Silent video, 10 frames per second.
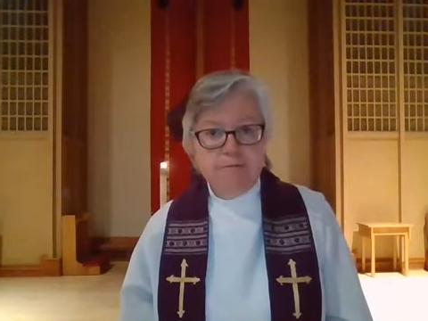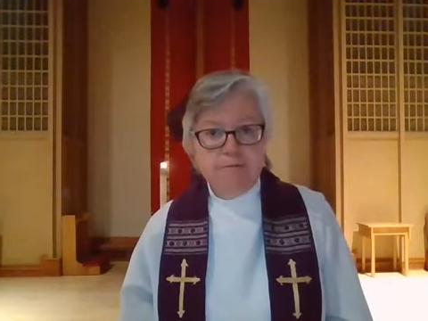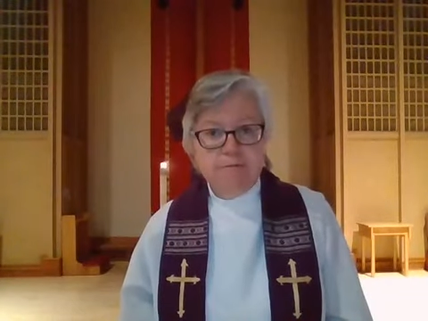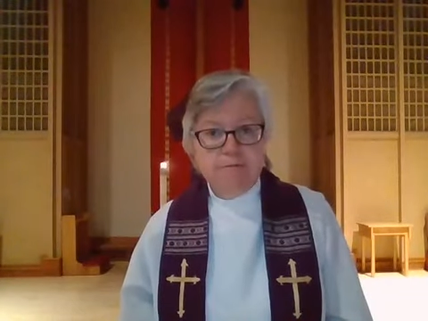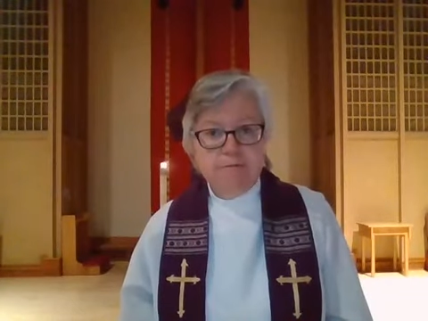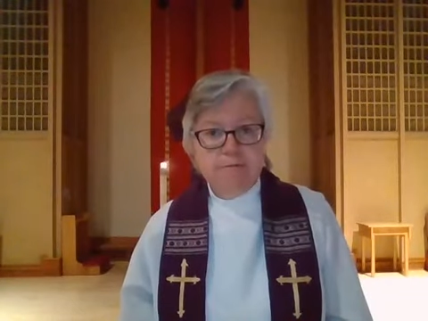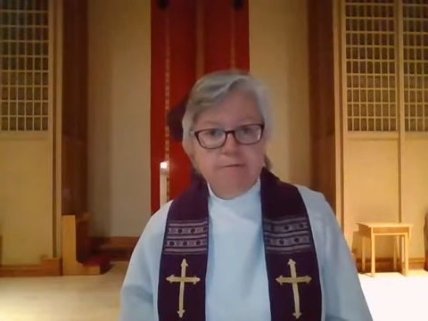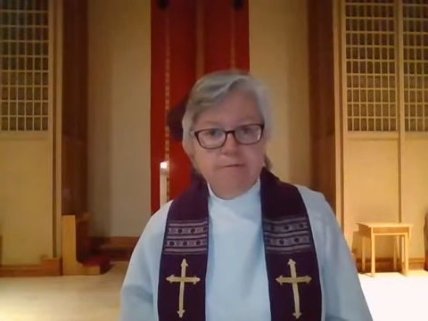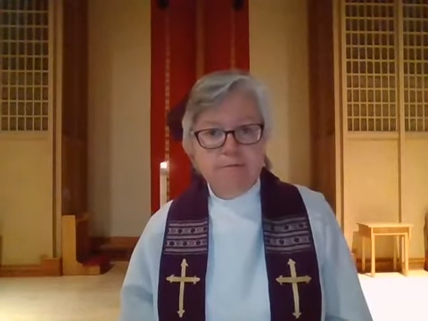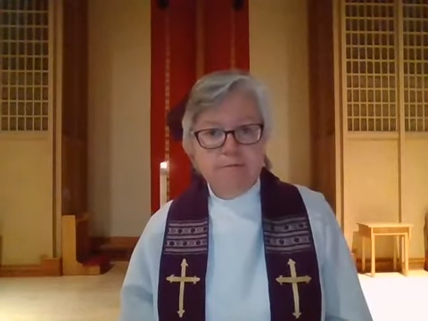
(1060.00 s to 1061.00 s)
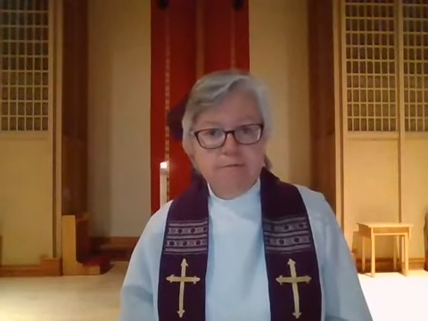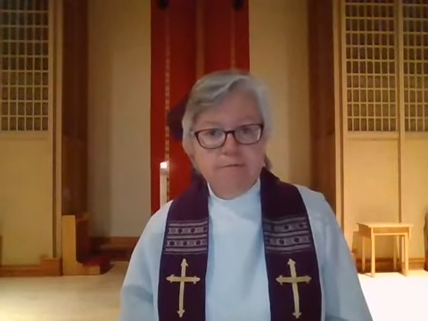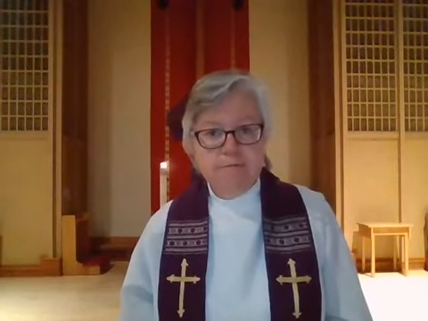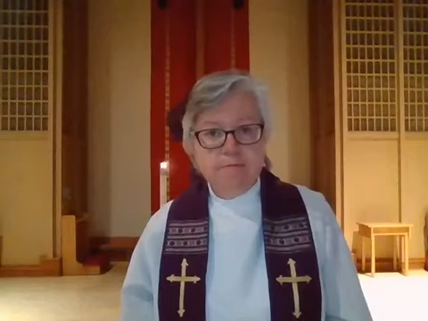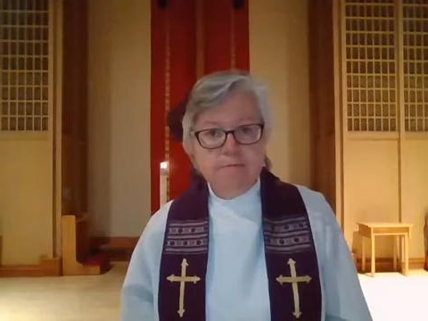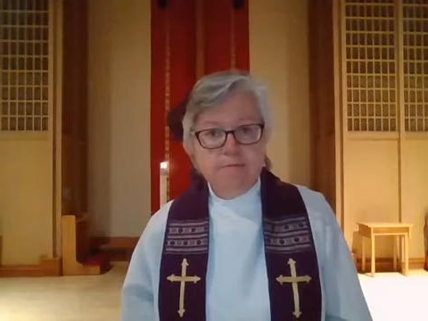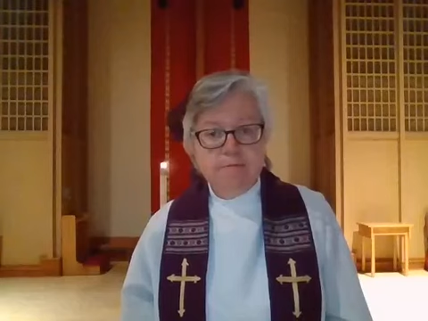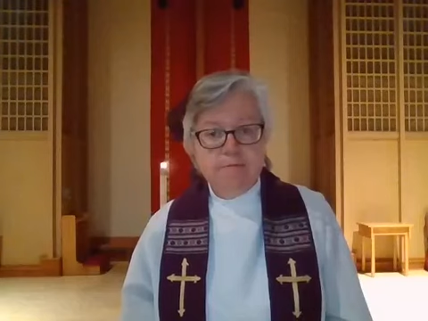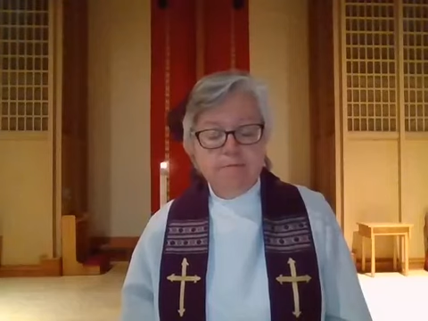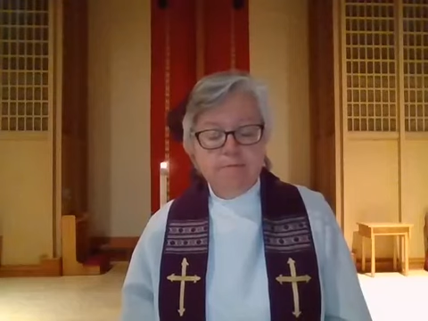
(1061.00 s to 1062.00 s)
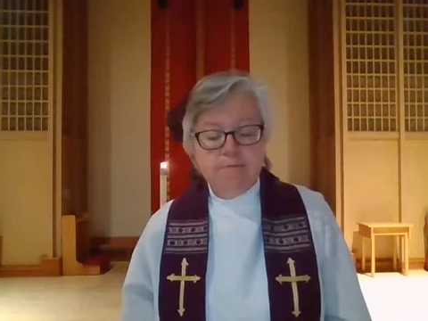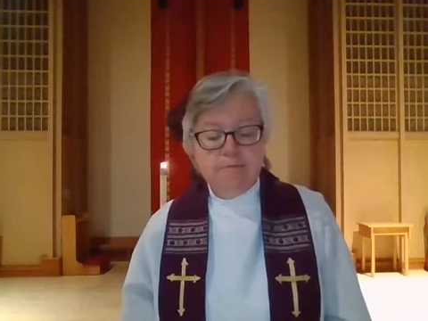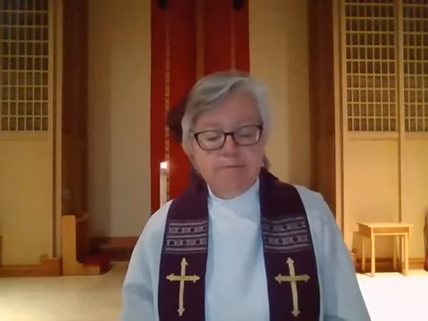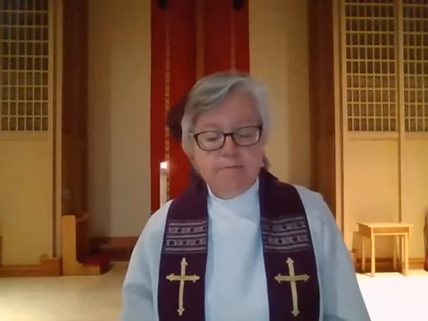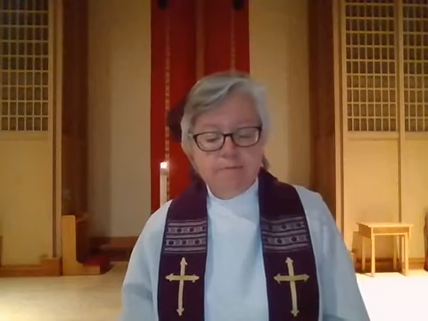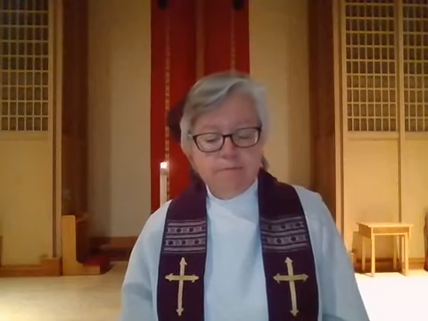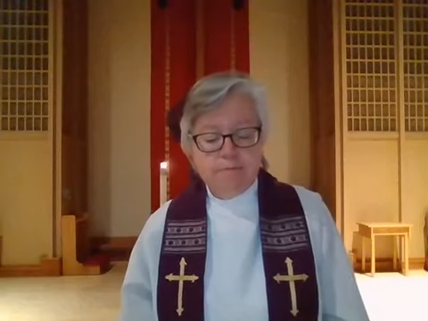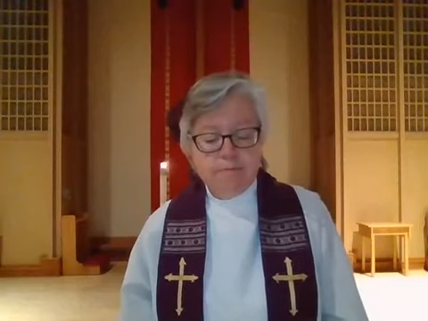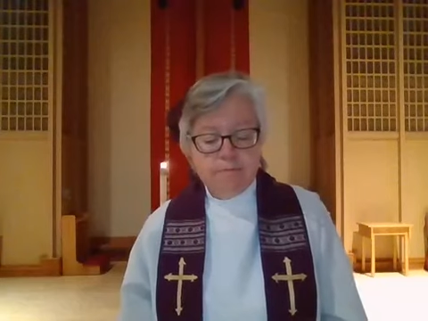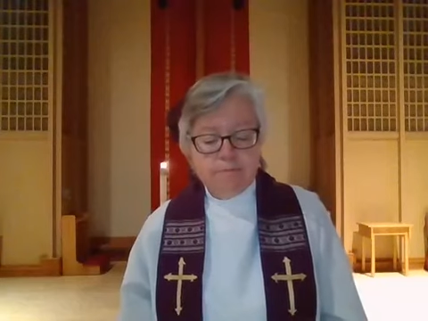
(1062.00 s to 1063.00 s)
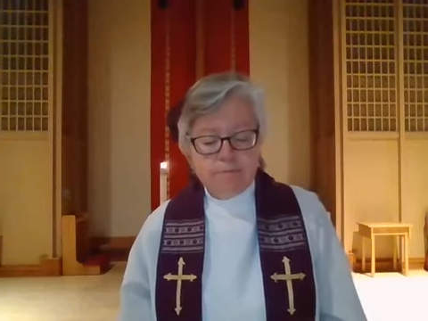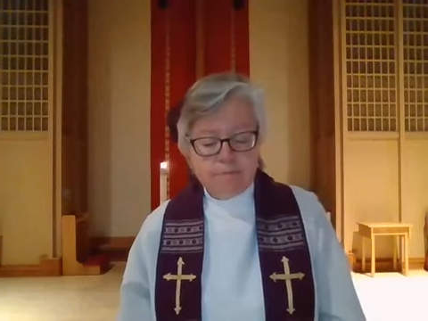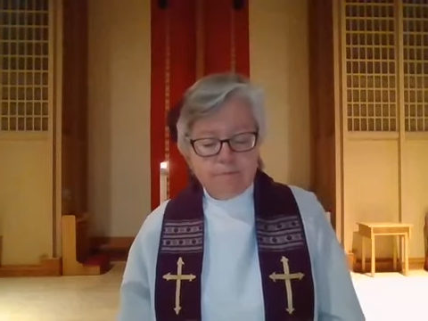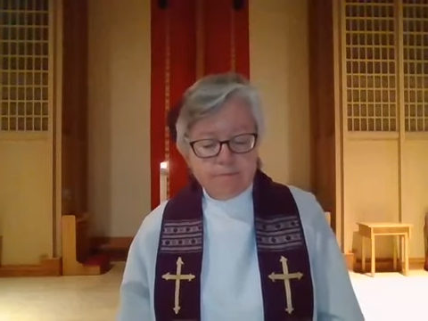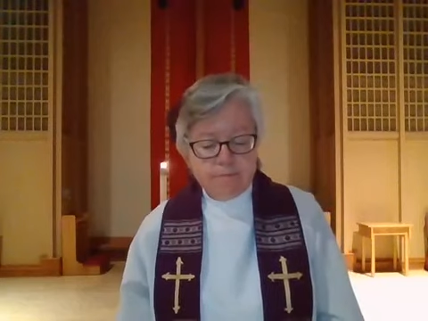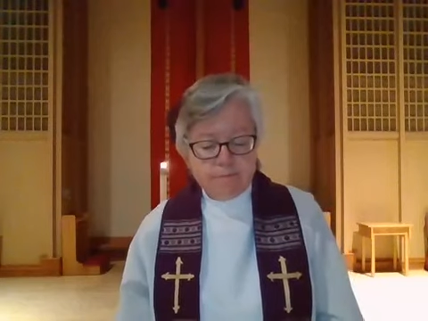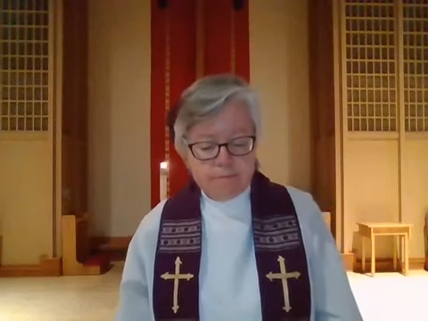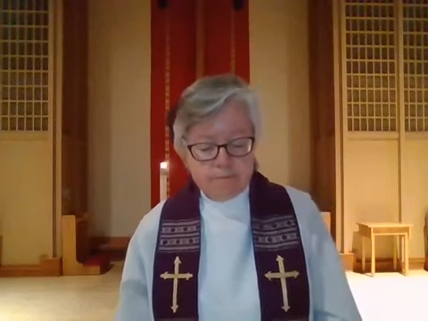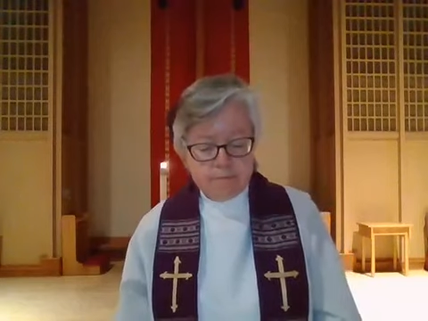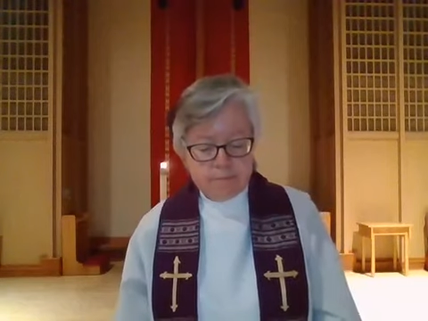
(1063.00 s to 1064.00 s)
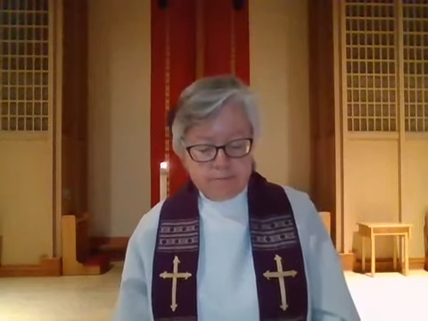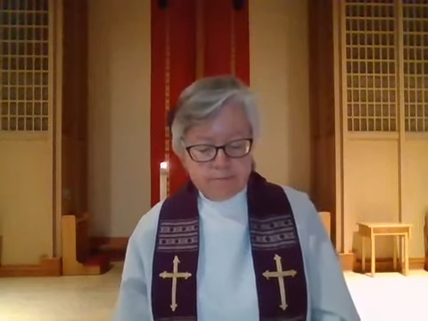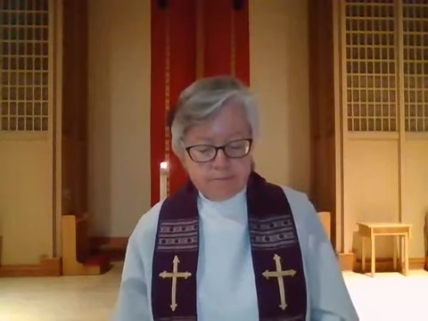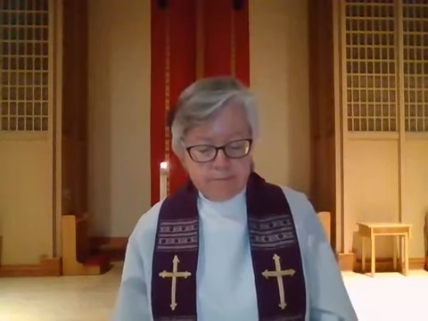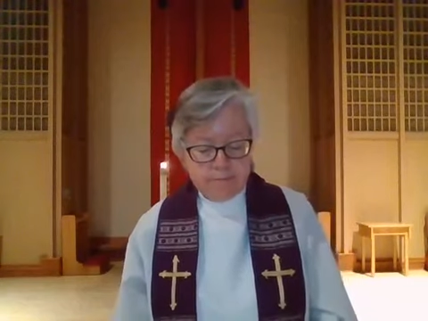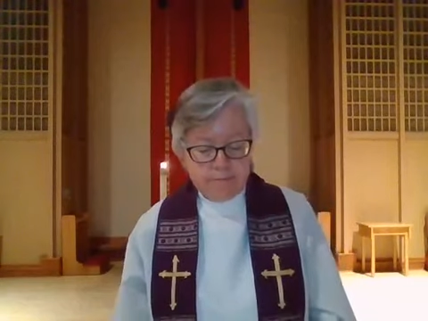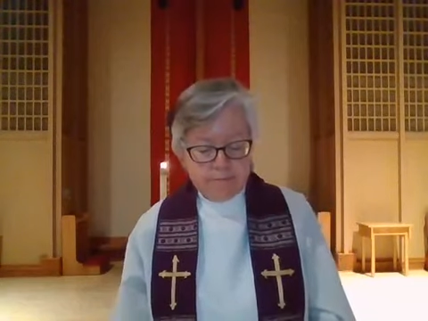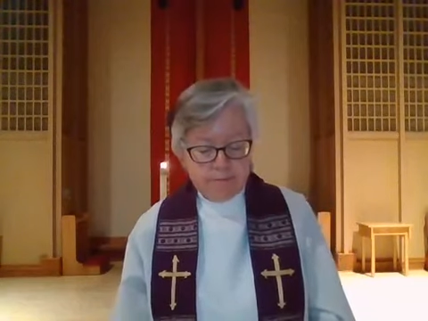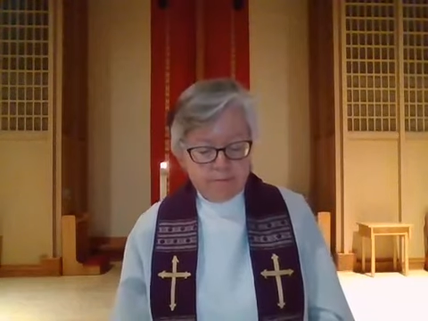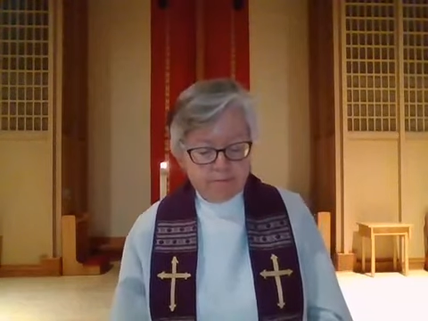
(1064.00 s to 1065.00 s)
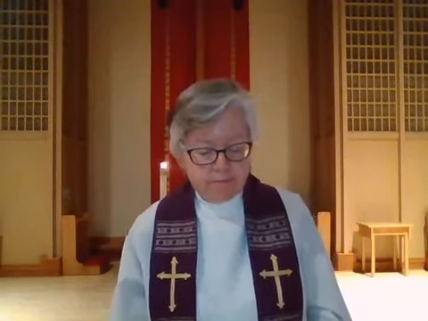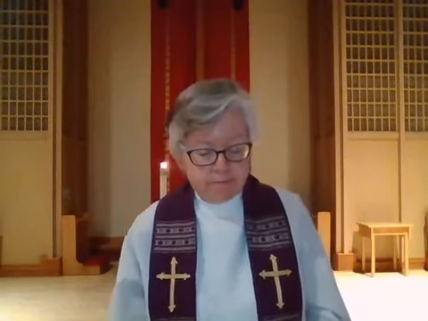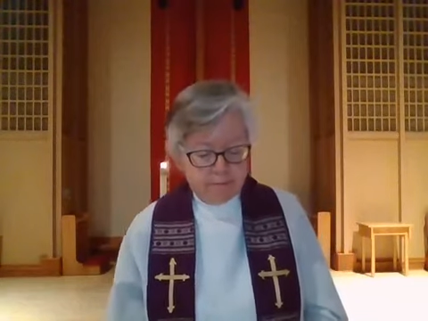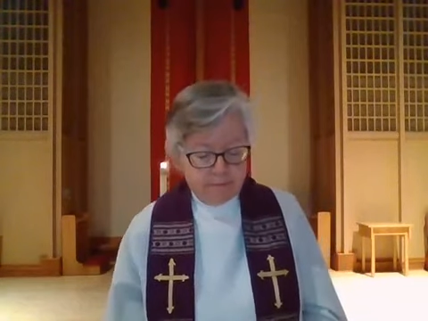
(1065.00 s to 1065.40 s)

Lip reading: Nobody speaks.